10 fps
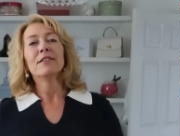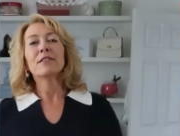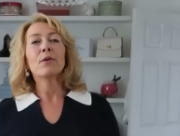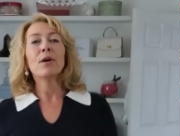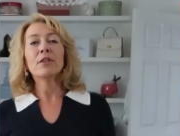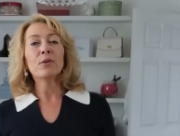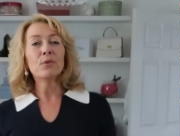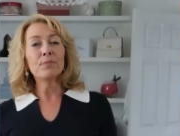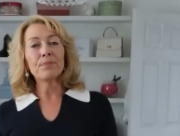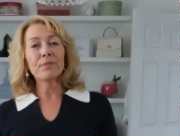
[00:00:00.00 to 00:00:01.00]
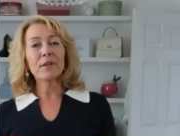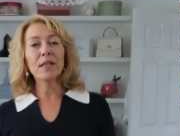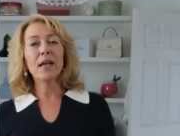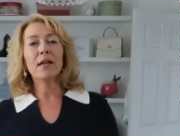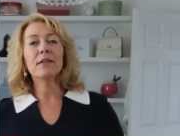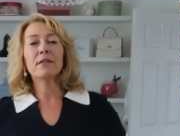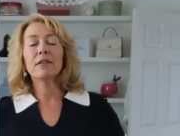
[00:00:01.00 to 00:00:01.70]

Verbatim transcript: so I thought, yeah,